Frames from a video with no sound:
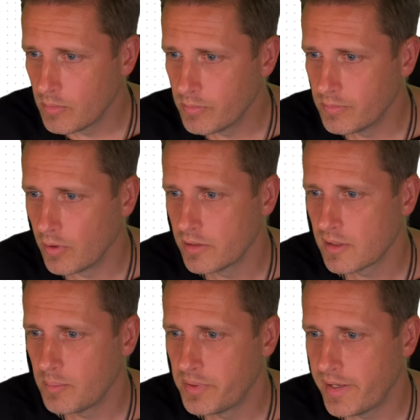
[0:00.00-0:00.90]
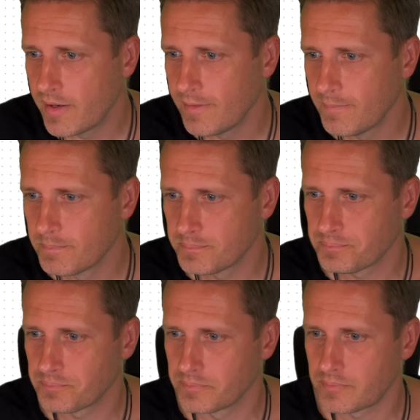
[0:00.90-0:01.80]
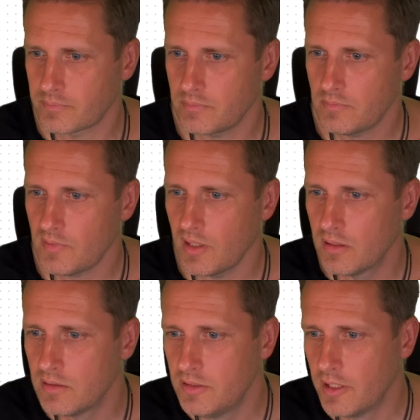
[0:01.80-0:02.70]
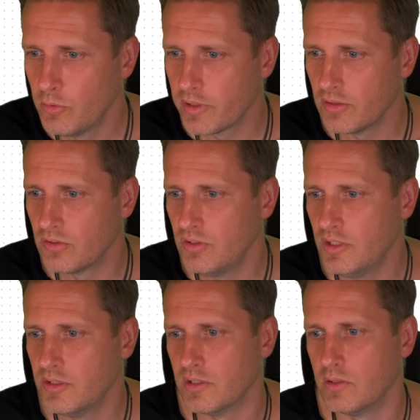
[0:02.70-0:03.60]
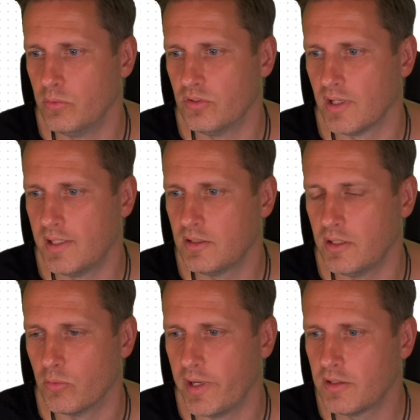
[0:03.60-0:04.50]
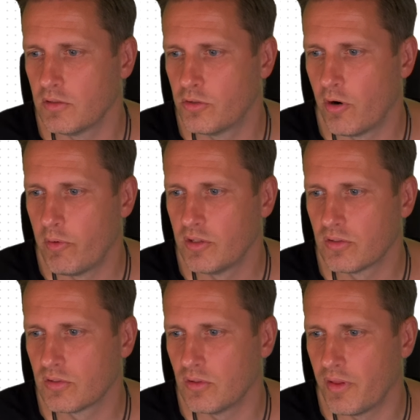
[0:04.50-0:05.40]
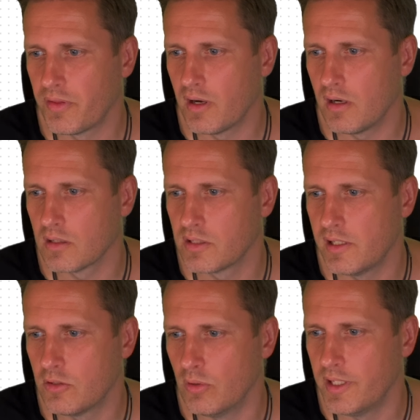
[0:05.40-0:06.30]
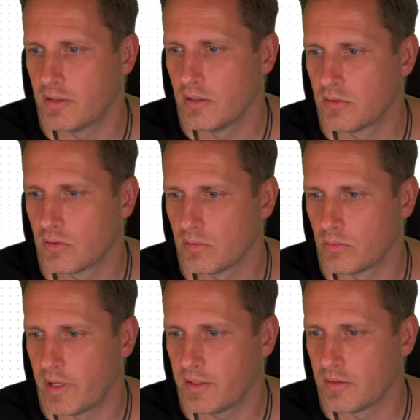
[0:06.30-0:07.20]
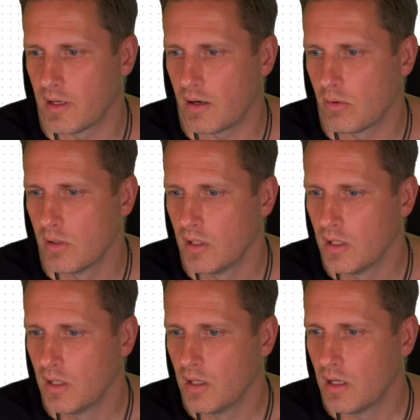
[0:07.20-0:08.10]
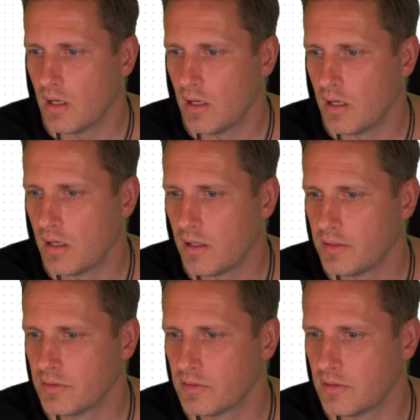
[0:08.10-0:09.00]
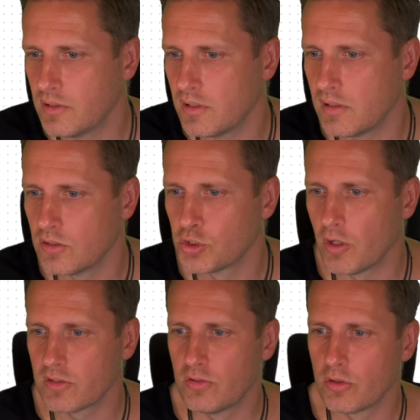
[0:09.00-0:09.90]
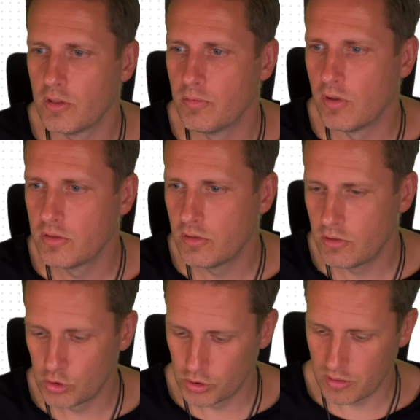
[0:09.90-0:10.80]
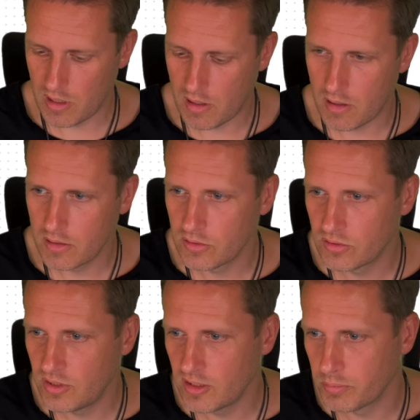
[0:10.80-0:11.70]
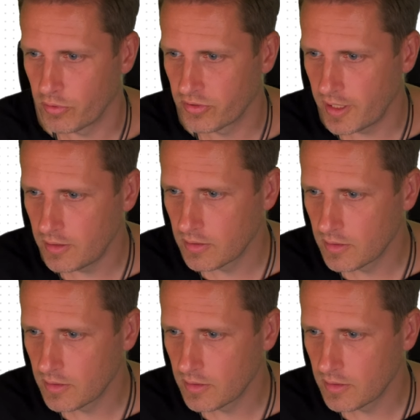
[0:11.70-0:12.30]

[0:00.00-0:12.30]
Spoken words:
volt ampere. Here you can see the resulting rated currents that are calculated right now, and the short circuit voltage are 6%,